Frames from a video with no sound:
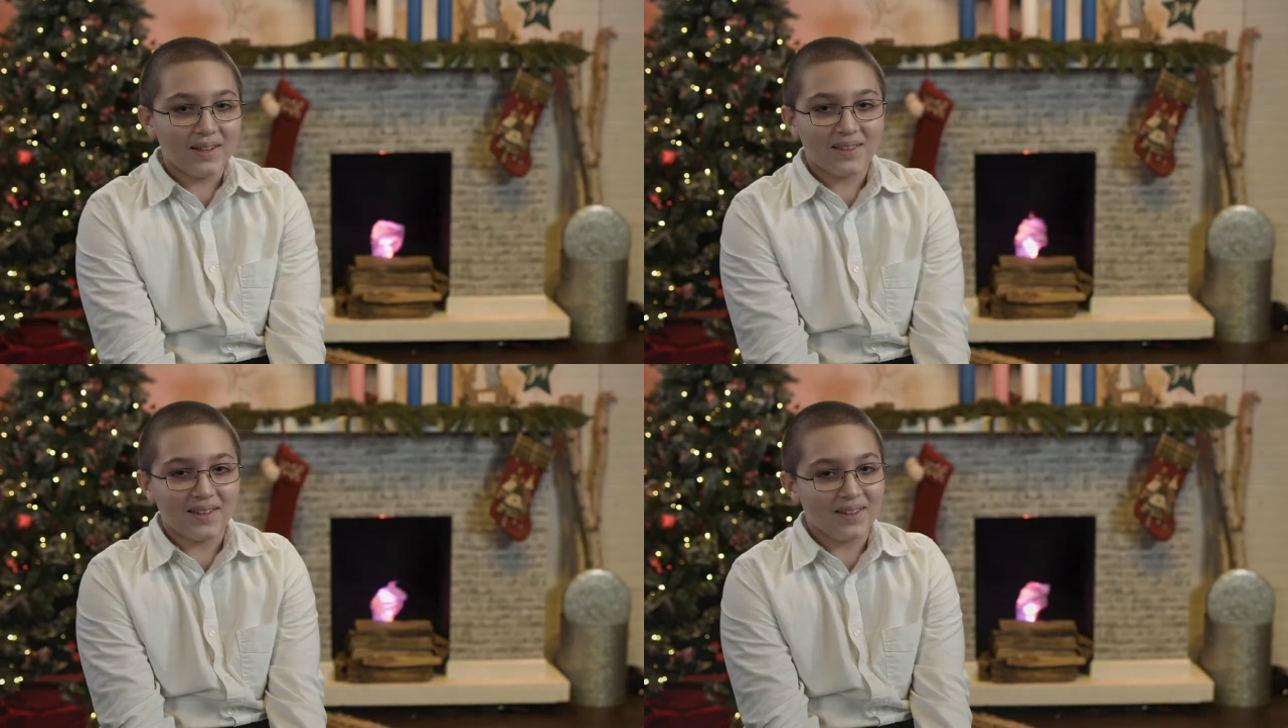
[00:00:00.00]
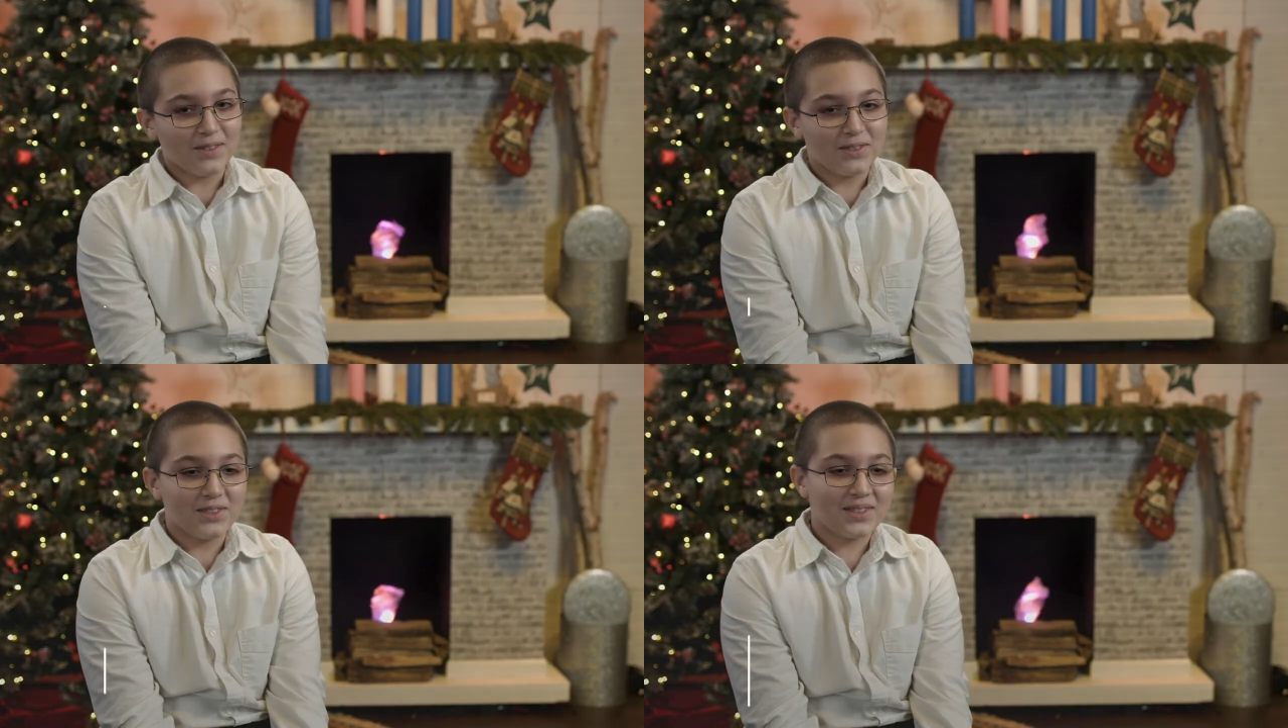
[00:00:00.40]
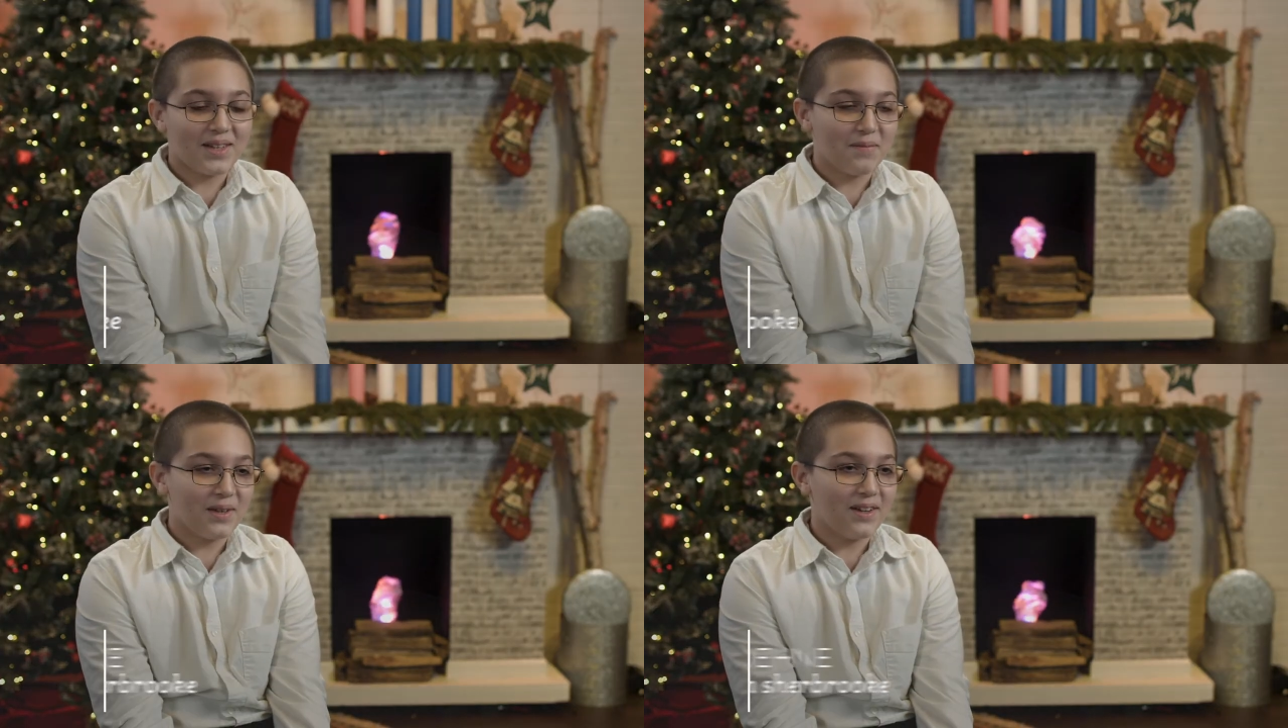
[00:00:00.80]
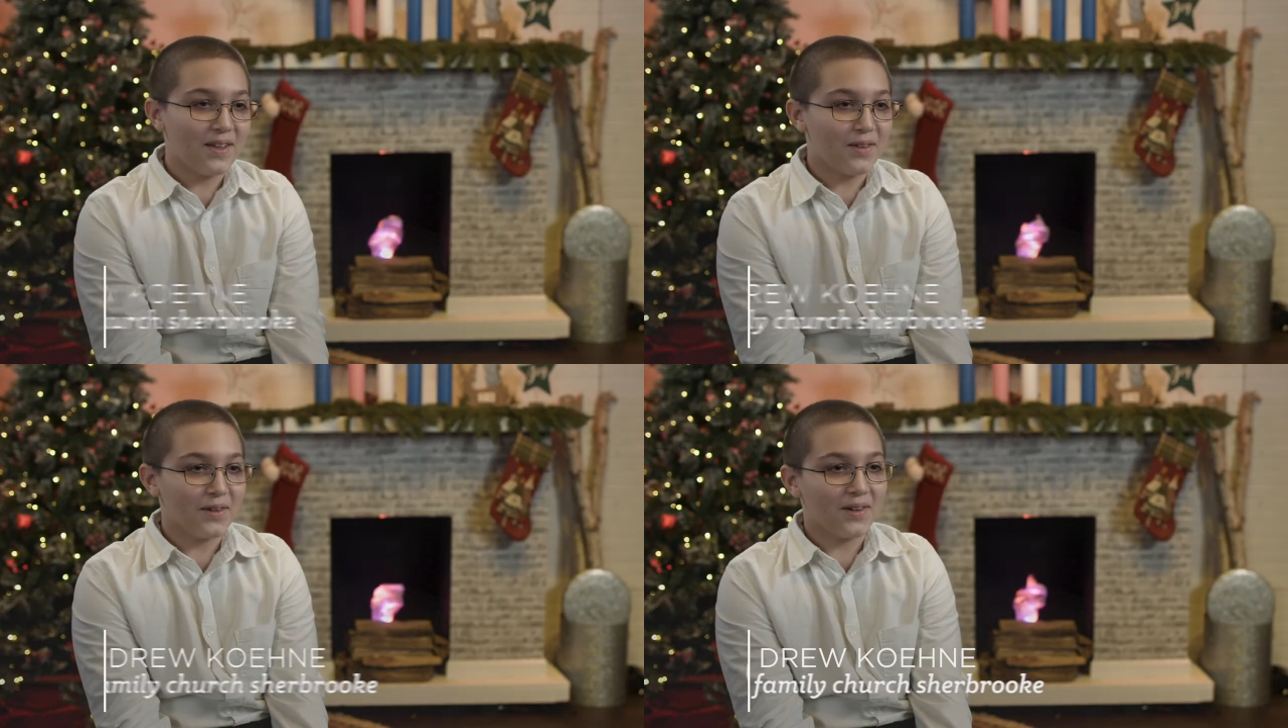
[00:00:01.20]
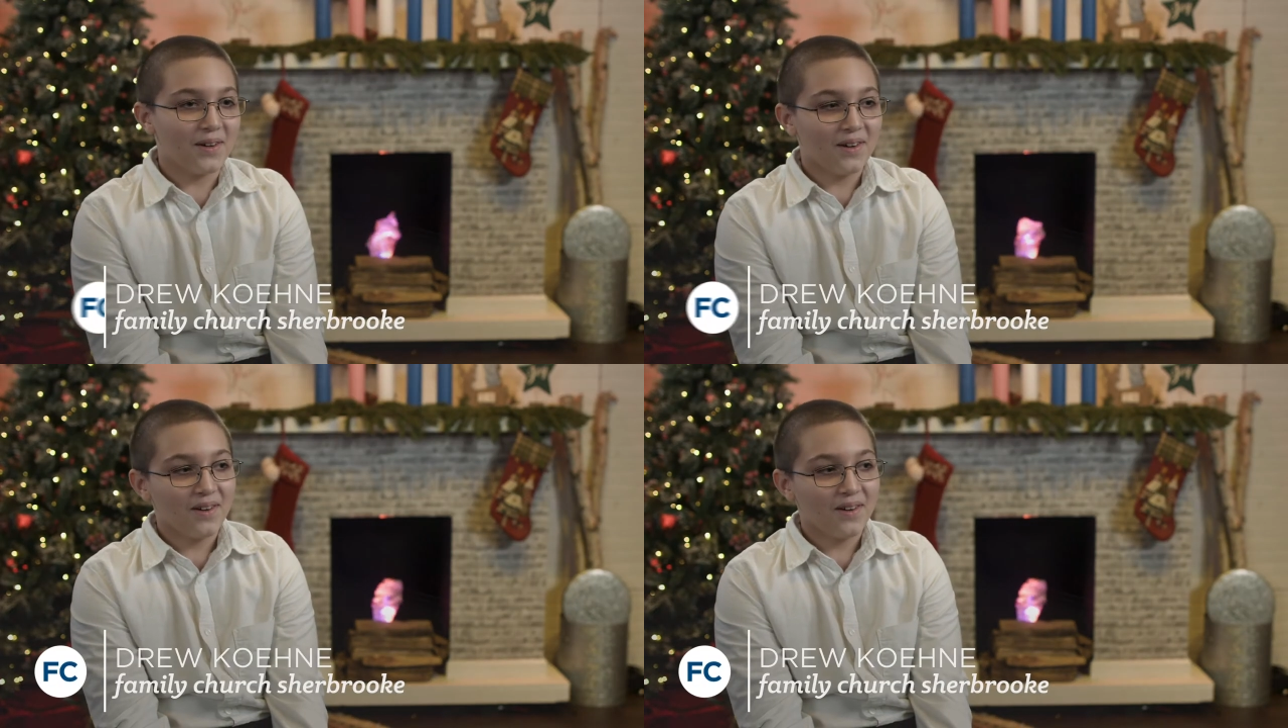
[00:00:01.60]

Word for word: I thought it was just going to be another